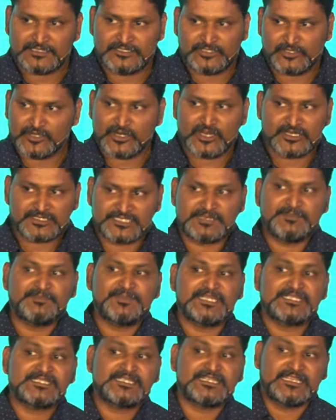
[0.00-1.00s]
that you're not
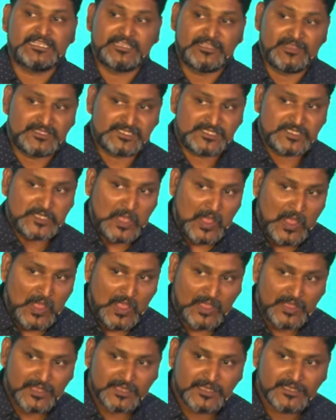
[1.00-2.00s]
simply singing a
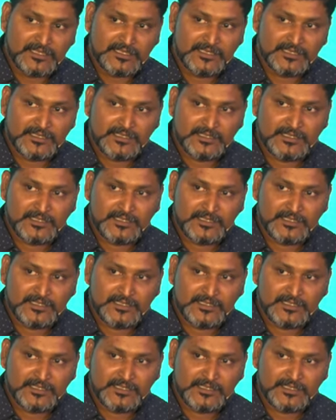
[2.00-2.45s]
song,